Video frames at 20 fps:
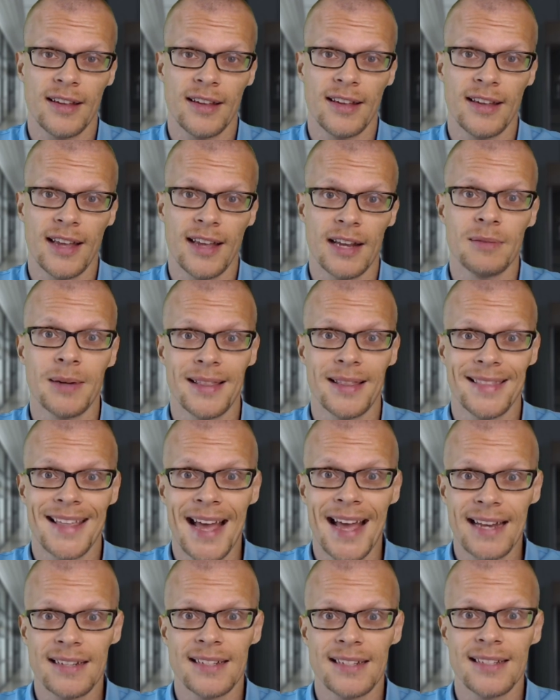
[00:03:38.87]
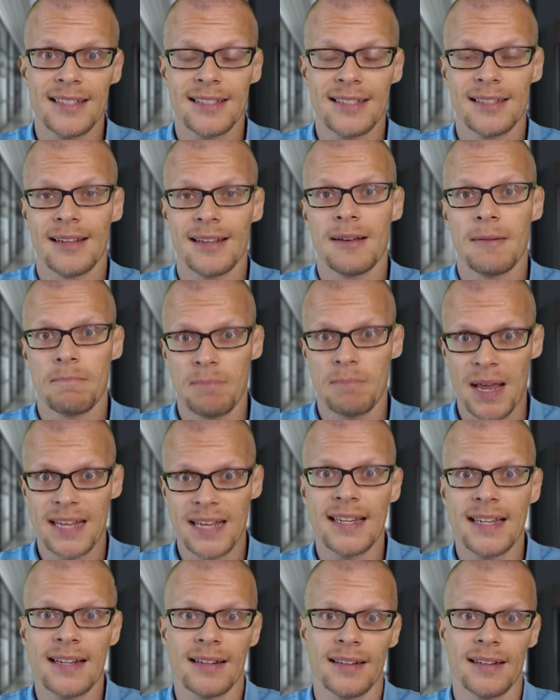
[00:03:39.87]
And when that is
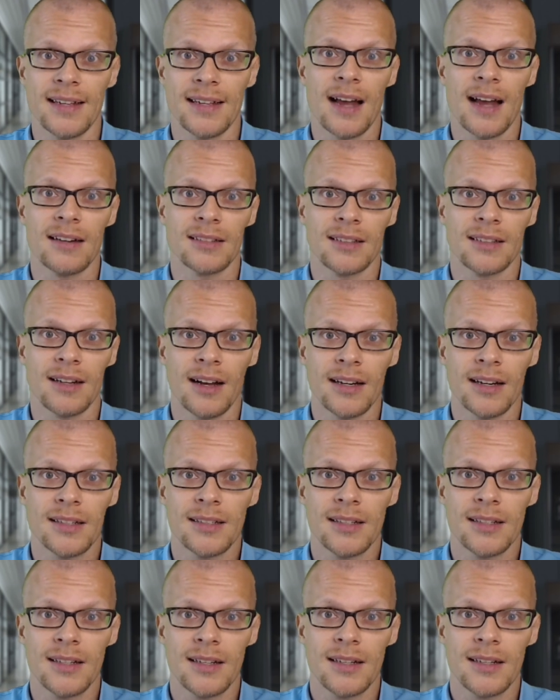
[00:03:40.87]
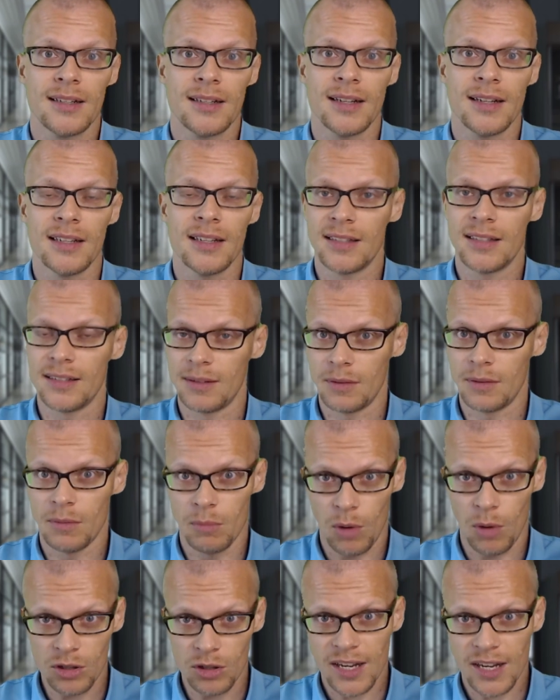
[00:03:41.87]
basically uncut. In the
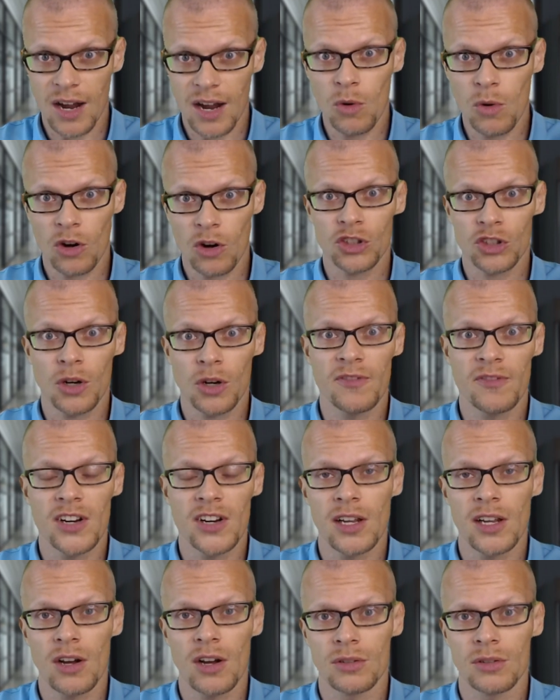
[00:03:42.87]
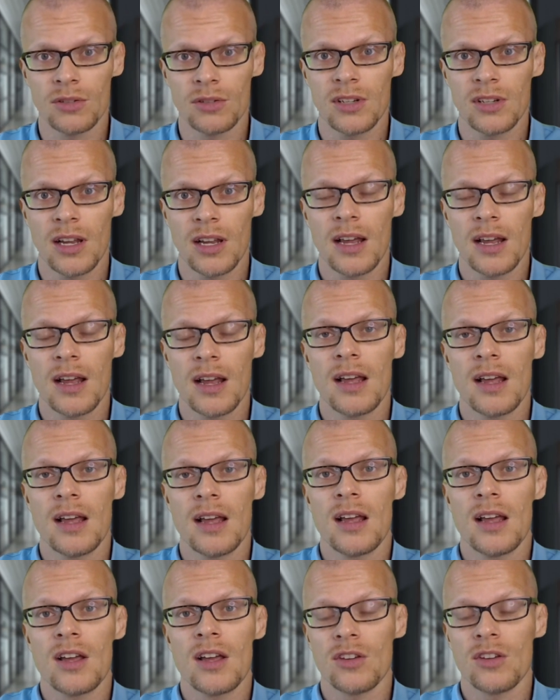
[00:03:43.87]
Moscow workshop videos,
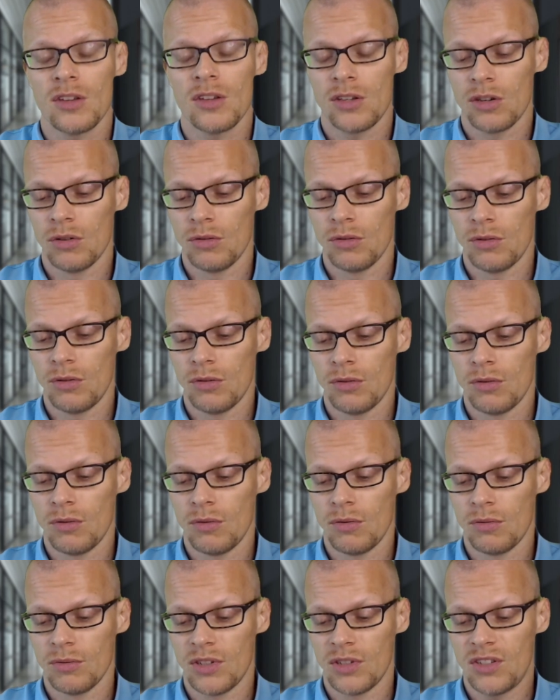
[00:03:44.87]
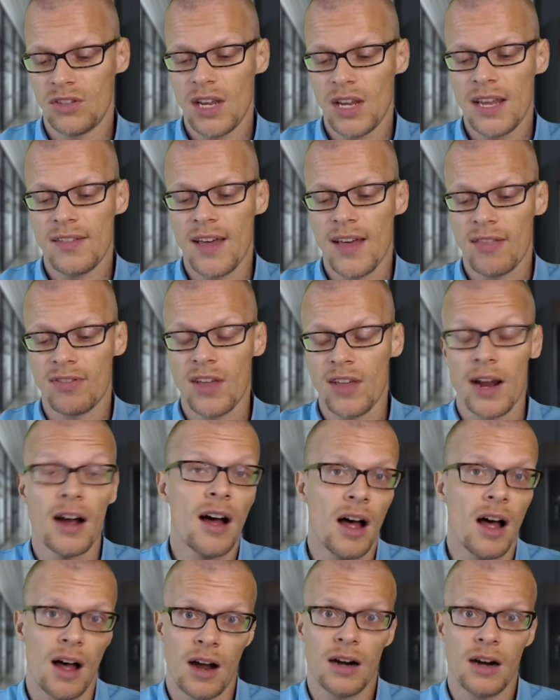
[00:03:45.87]
you see that there
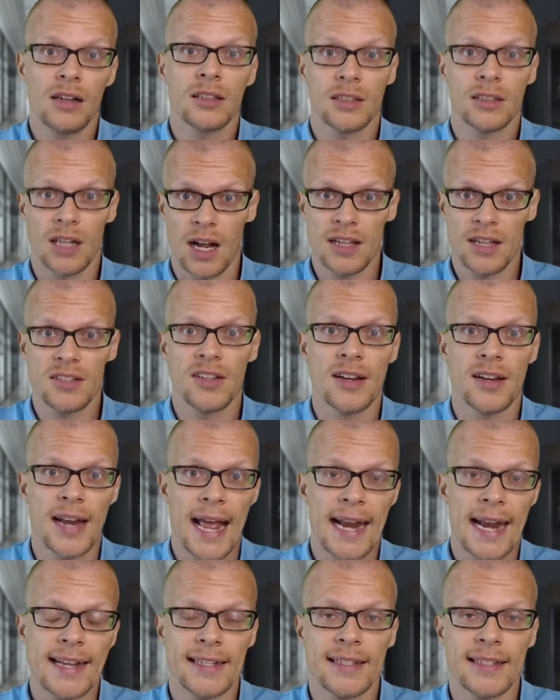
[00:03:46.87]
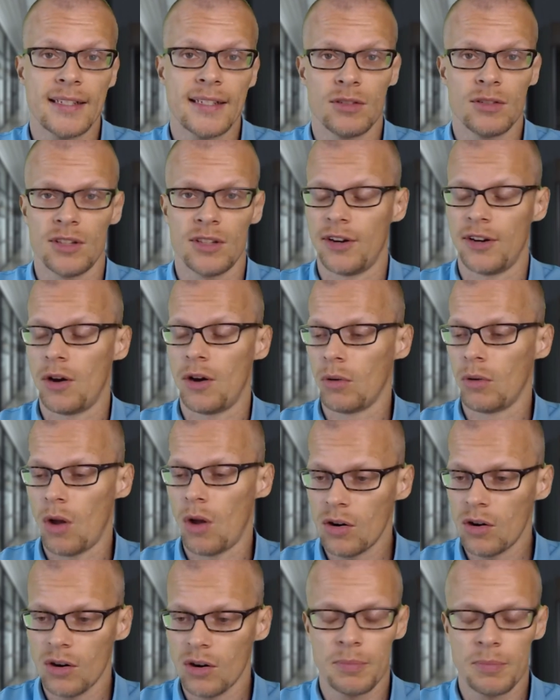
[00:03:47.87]
are cuts and edits,
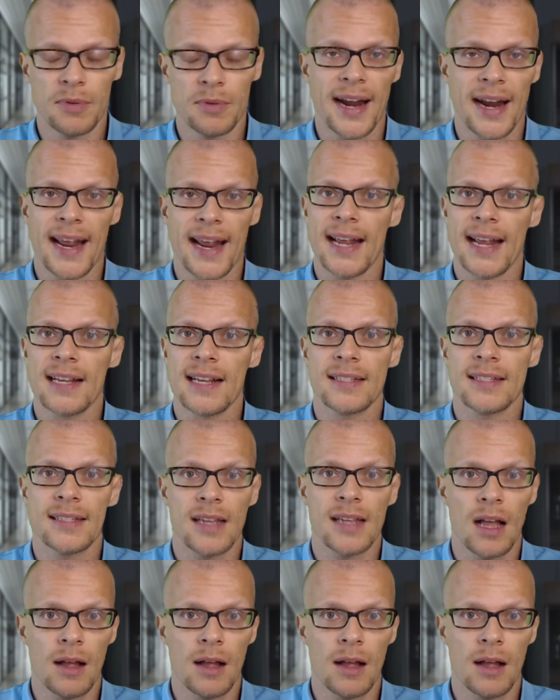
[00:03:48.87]
longer breaks,